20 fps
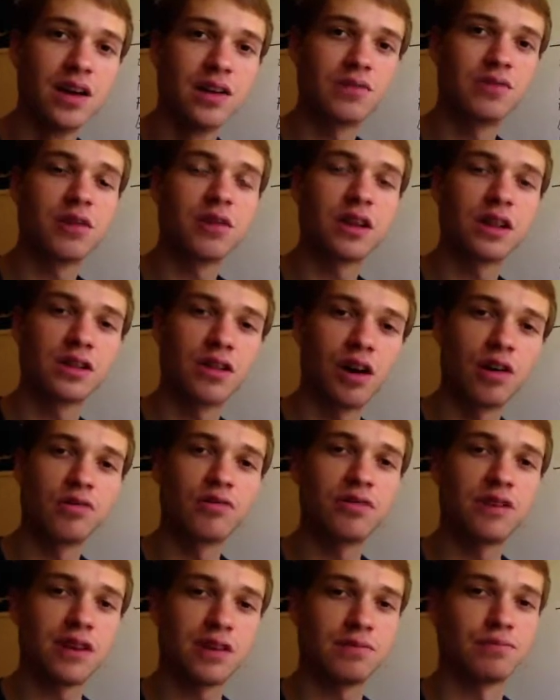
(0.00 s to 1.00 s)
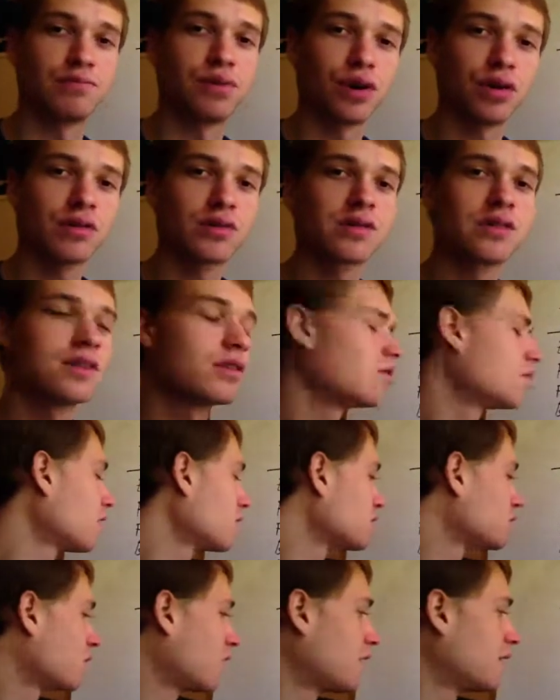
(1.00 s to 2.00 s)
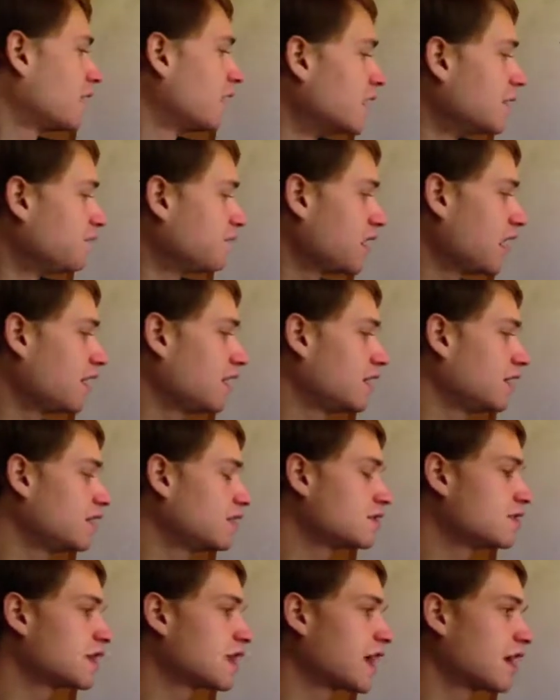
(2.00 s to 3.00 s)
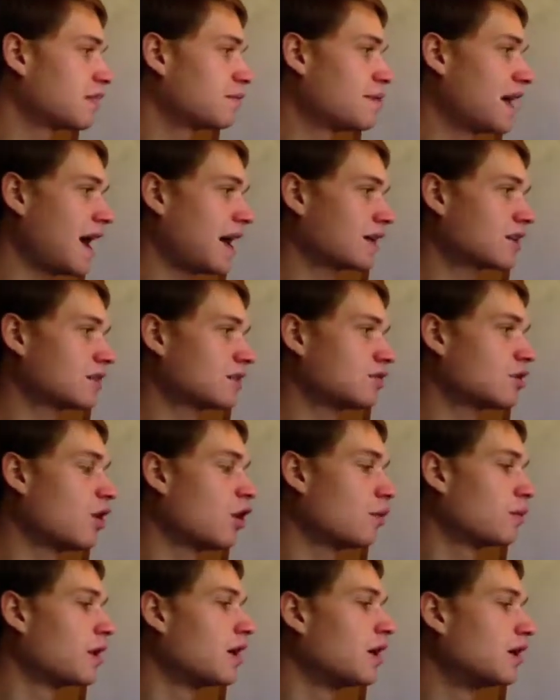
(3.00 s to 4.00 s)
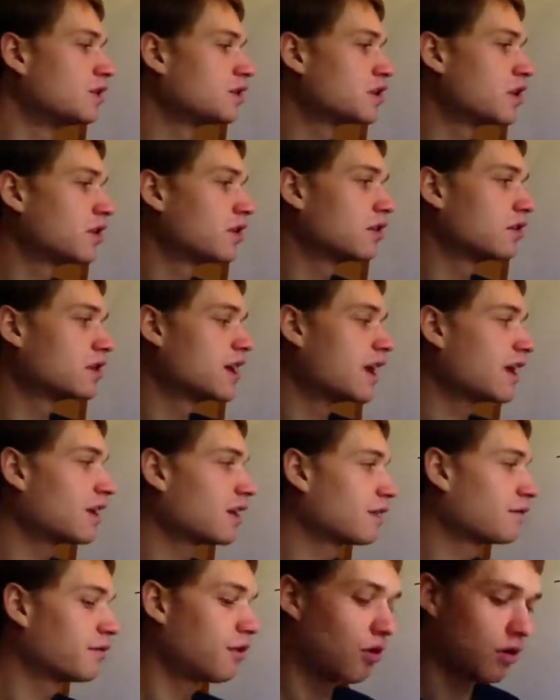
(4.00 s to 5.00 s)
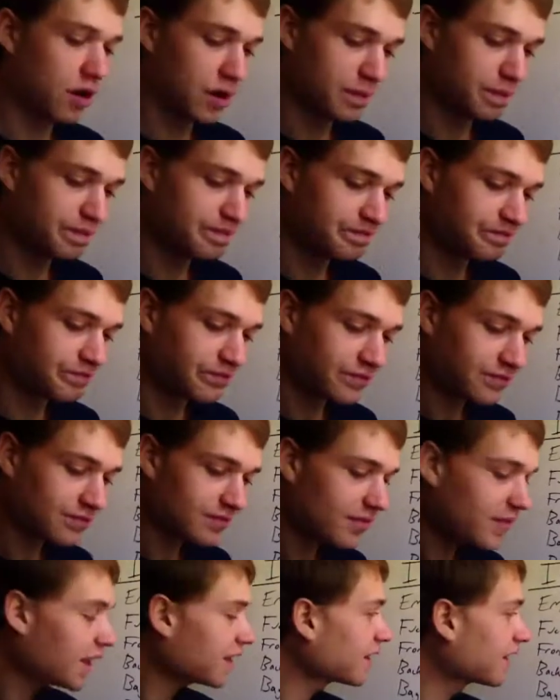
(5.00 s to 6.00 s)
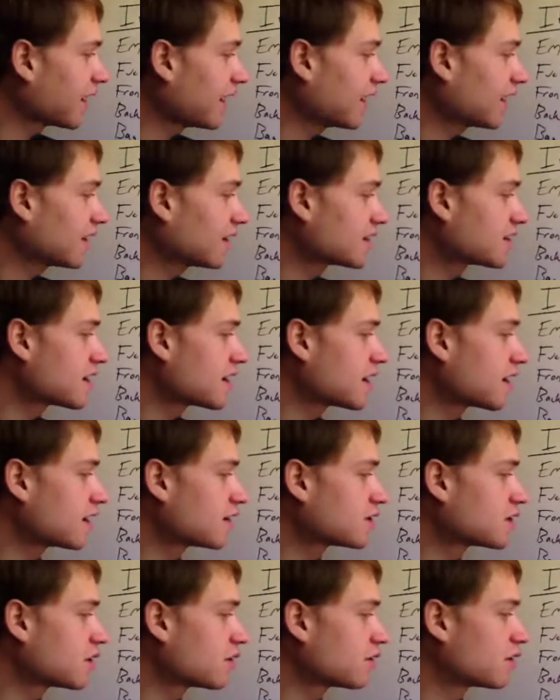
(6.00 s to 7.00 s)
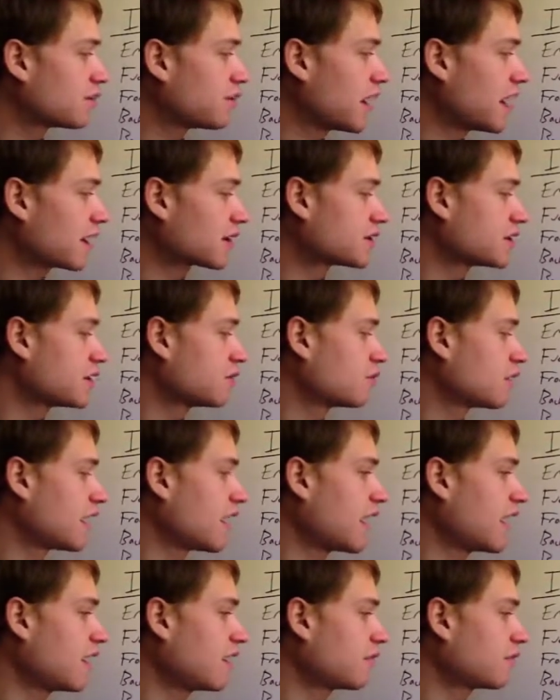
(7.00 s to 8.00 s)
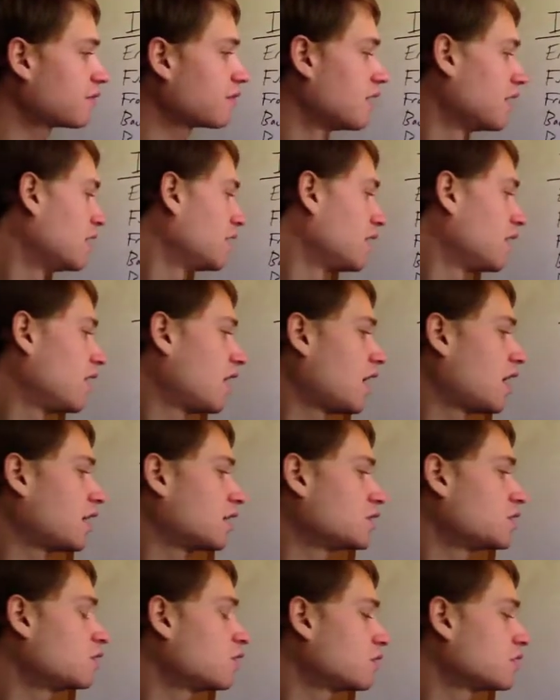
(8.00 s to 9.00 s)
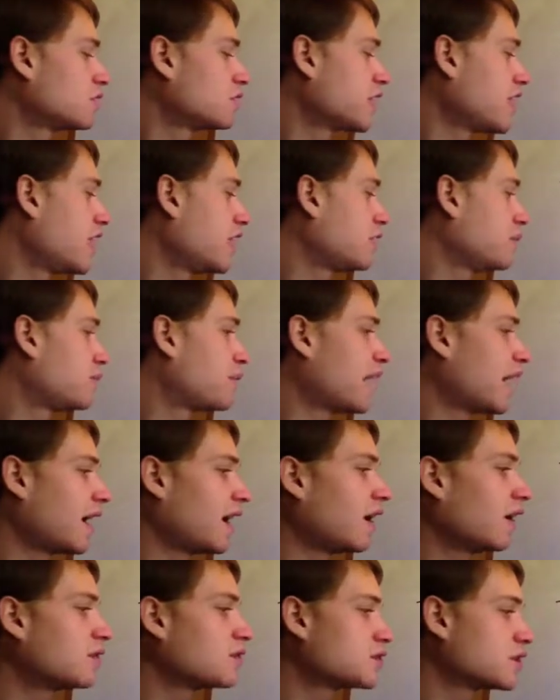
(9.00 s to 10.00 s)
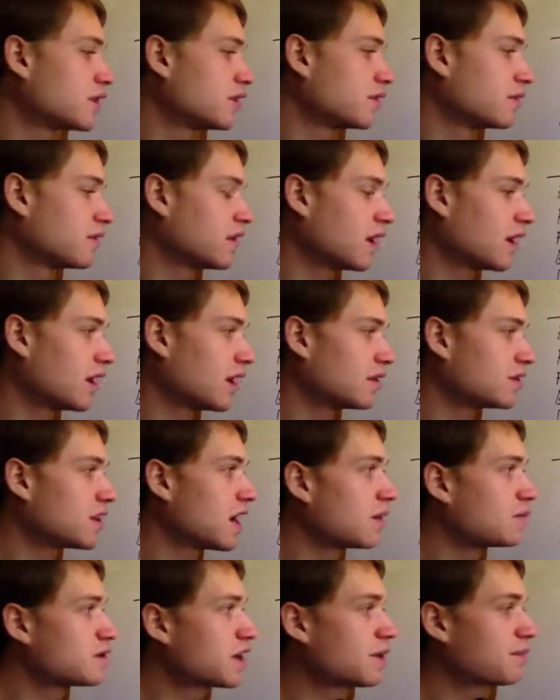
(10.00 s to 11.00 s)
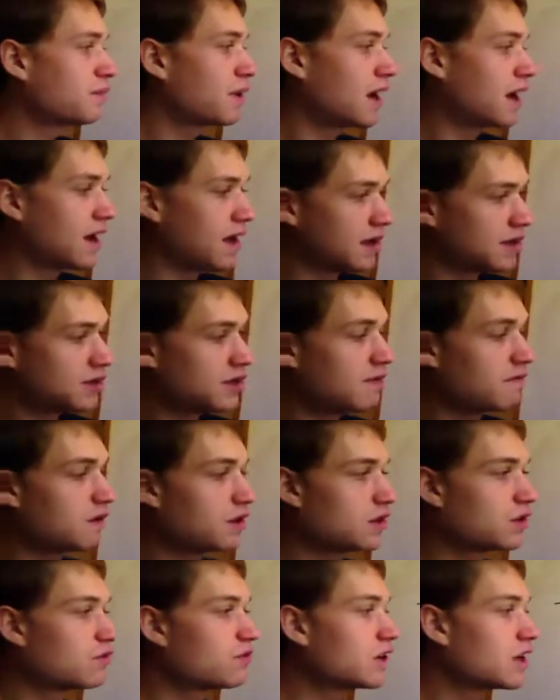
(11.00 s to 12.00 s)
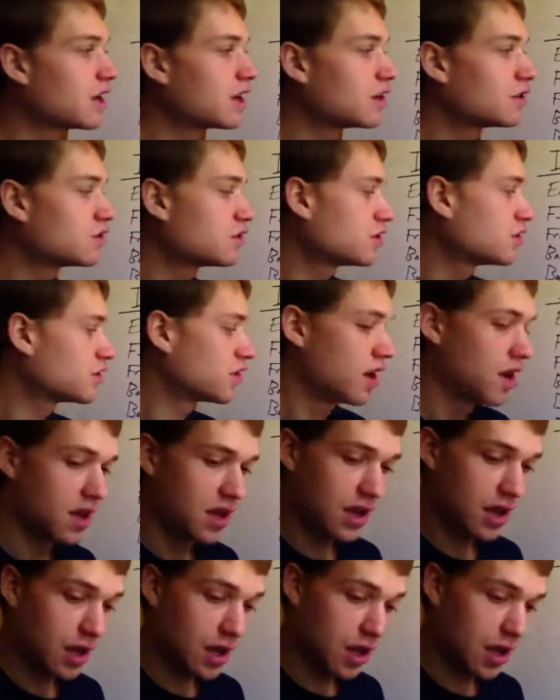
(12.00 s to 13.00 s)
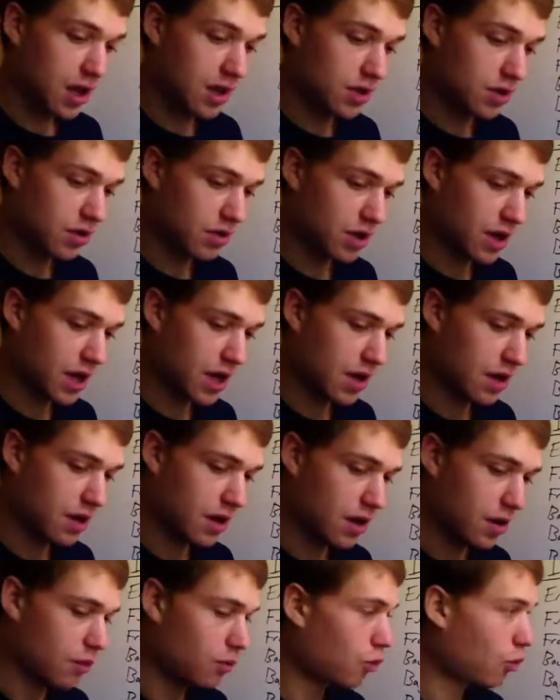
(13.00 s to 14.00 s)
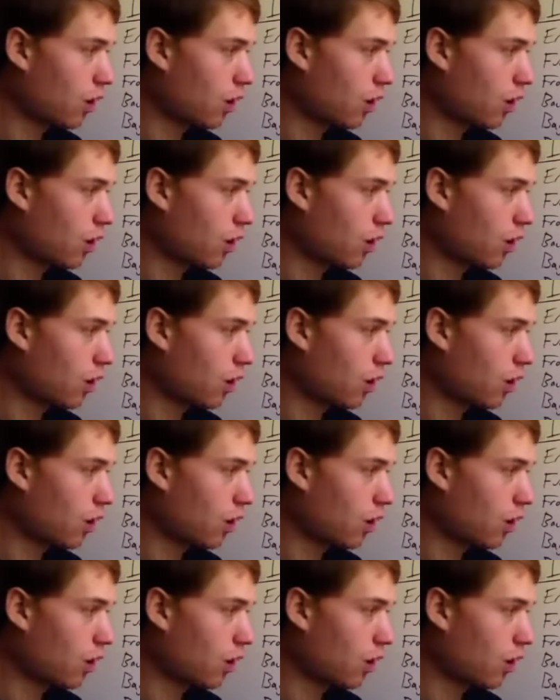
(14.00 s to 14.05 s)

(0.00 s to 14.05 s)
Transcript: dirty laundry and books and who knows what, and he needs to get it back to his home, so you're taking it for him. And so in the back seat we have 280 pounds, and times that by 73 inches, and you get a